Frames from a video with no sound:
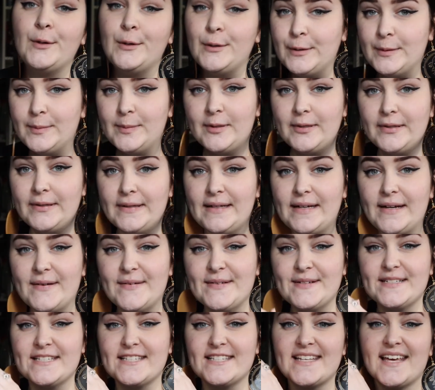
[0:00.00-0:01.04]
Oh boy,
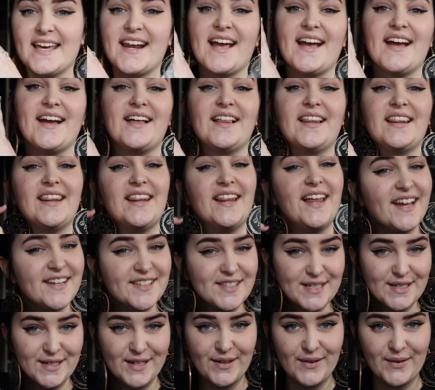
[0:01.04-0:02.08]
was that a lot
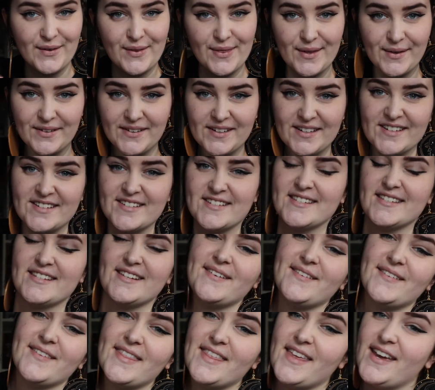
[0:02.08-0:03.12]
to go through.
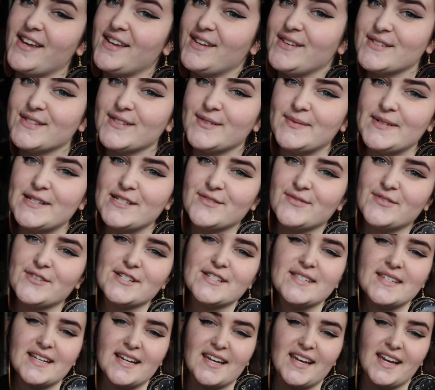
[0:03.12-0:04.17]
So thank you so much for
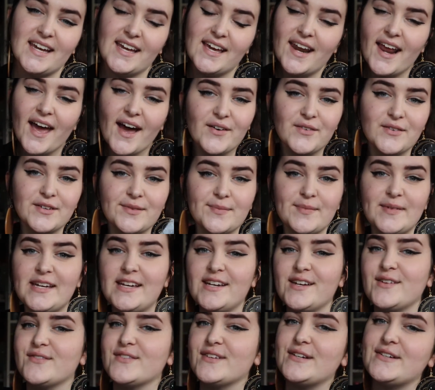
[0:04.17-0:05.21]
sticking it out with
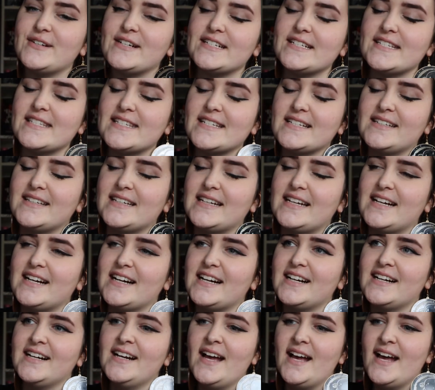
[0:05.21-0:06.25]
me if you are still
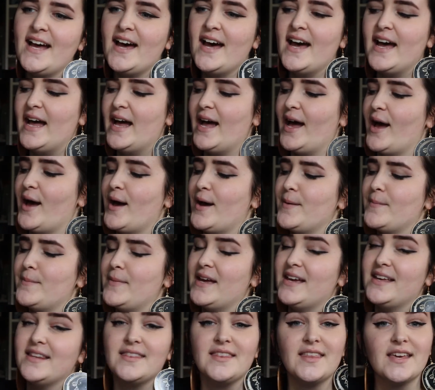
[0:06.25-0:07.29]
here.
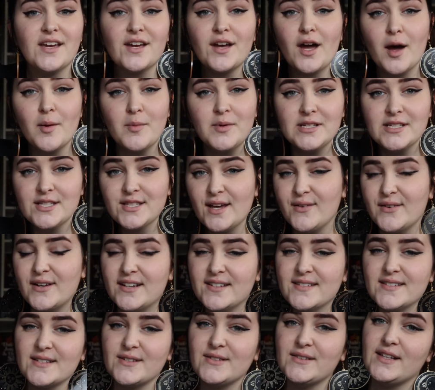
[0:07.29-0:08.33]
In the comments, I would
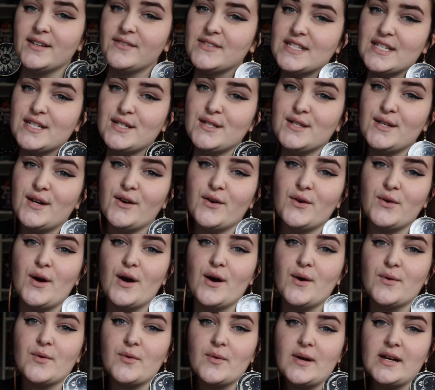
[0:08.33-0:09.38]
also love to know
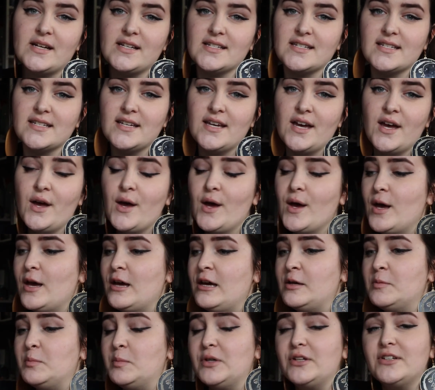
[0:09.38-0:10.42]
what
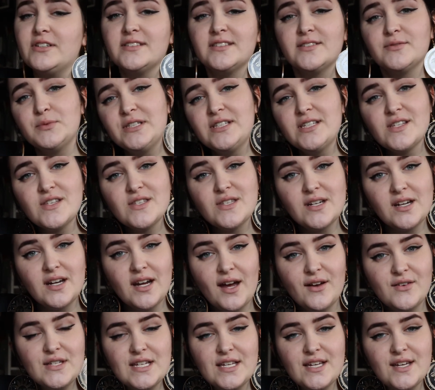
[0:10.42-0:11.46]
books really stood
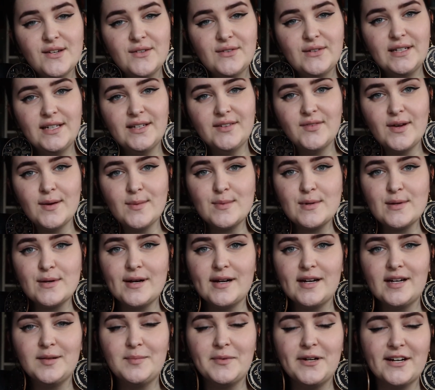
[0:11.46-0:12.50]
out to you in
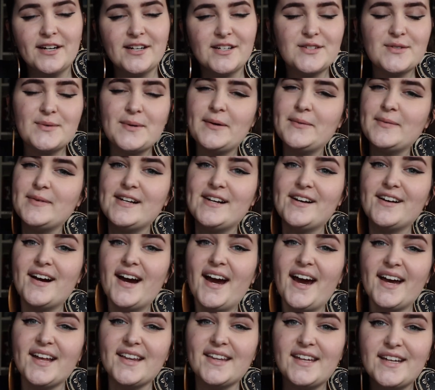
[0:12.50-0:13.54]
February and March. What were your
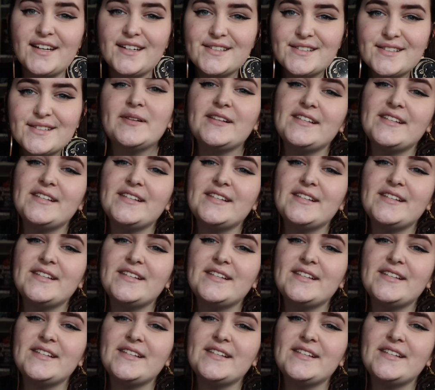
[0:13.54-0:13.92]
highlights?